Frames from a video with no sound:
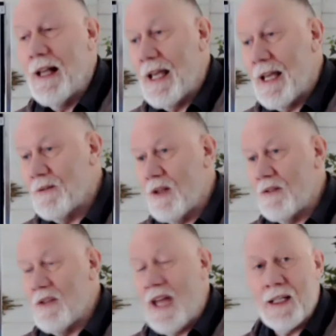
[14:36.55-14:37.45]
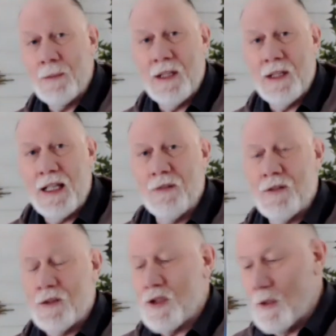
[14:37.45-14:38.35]
And that can be
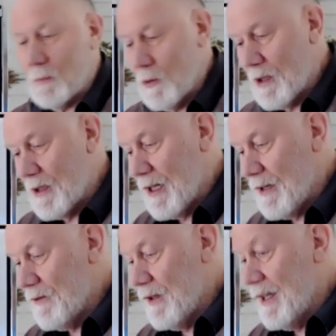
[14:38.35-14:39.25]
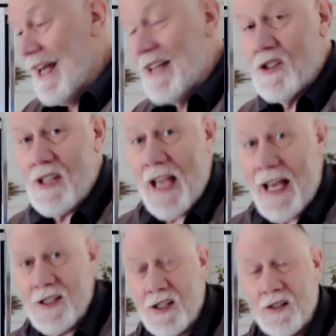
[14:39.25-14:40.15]
even to the point of just
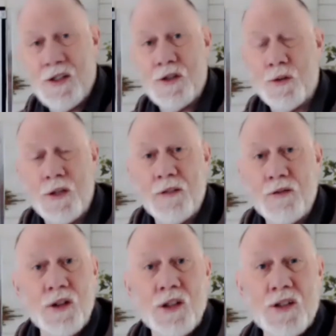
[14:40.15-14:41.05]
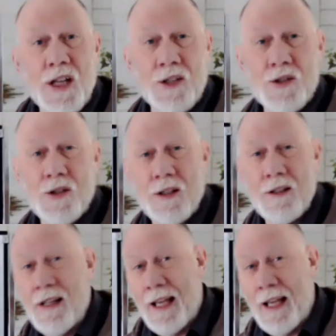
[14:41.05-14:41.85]
asking the tree if you can touch it,